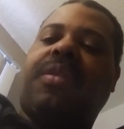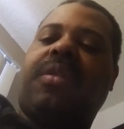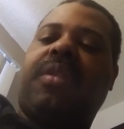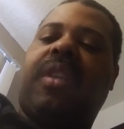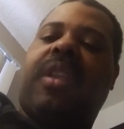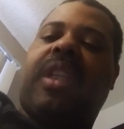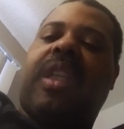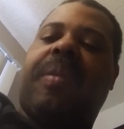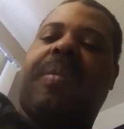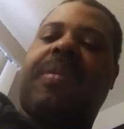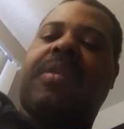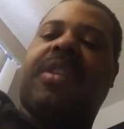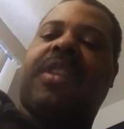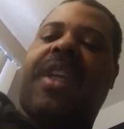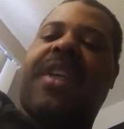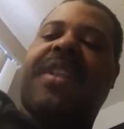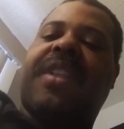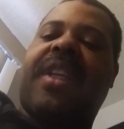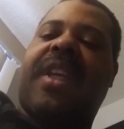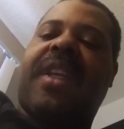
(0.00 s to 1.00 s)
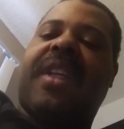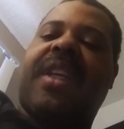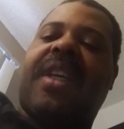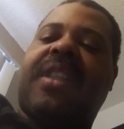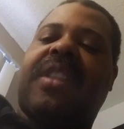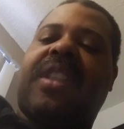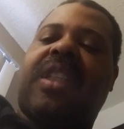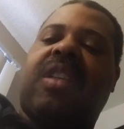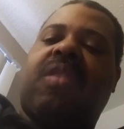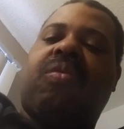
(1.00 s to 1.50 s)
Lynam stated that their
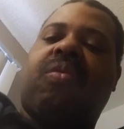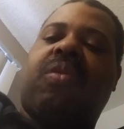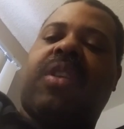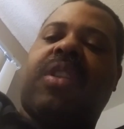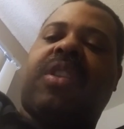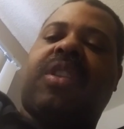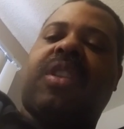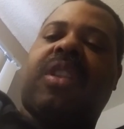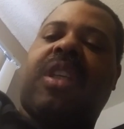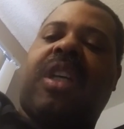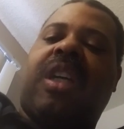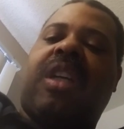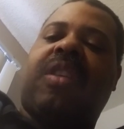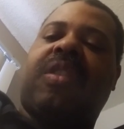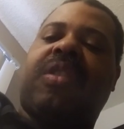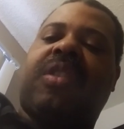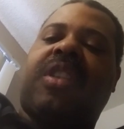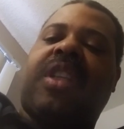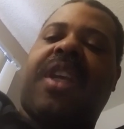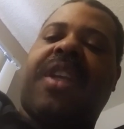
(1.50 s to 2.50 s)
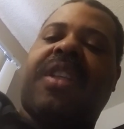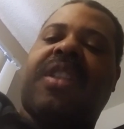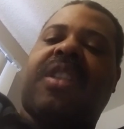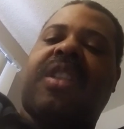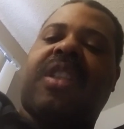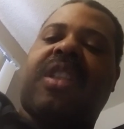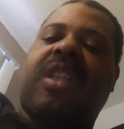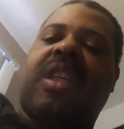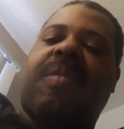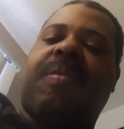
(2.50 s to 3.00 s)
attempt was to cause change to
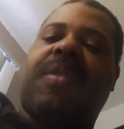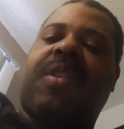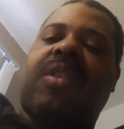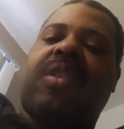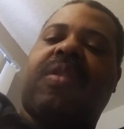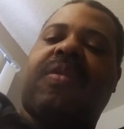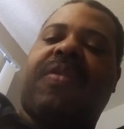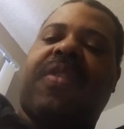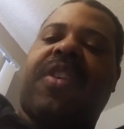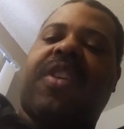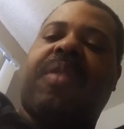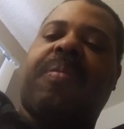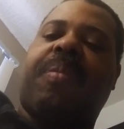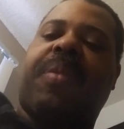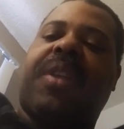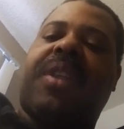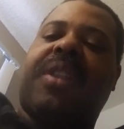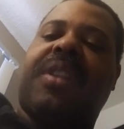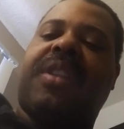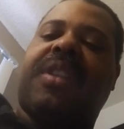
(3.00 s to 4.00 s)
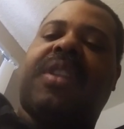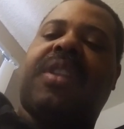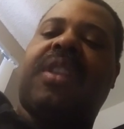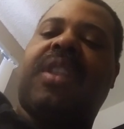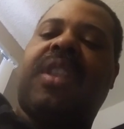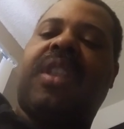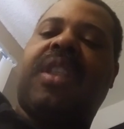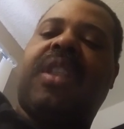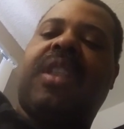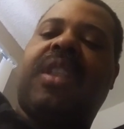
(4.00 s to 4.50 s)
the government using various means
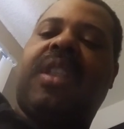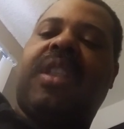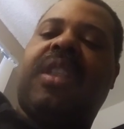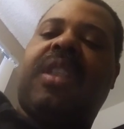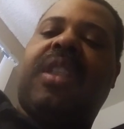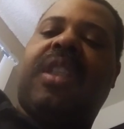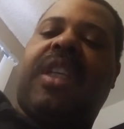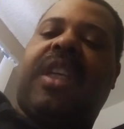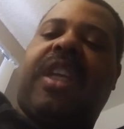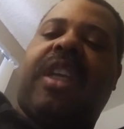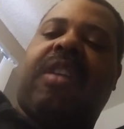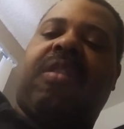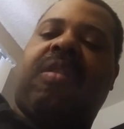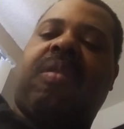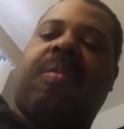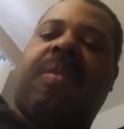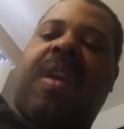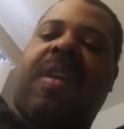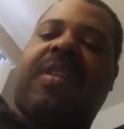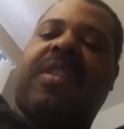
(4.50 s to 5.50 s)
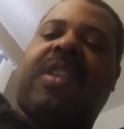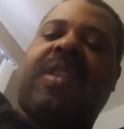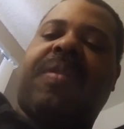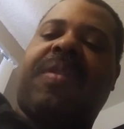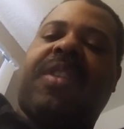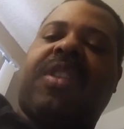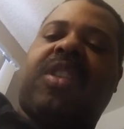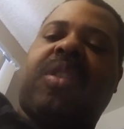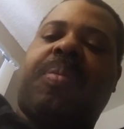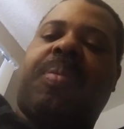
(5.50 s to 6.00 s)
and criminal
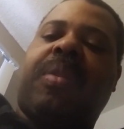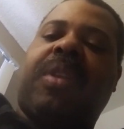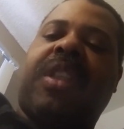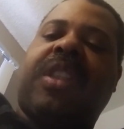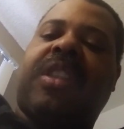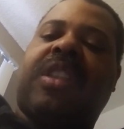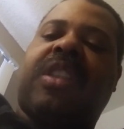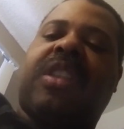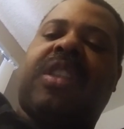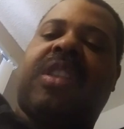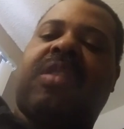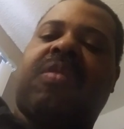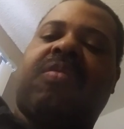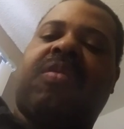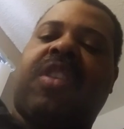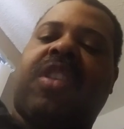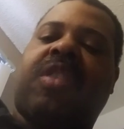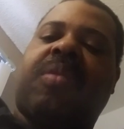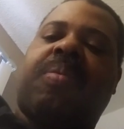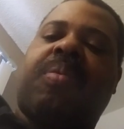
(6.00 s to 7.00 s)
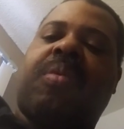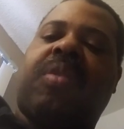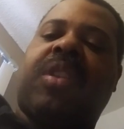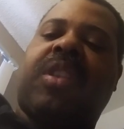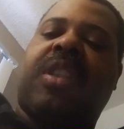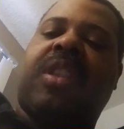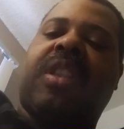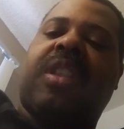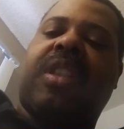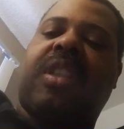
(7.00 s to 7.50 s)
activity to police arrest
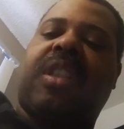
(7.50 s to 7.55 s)
reports.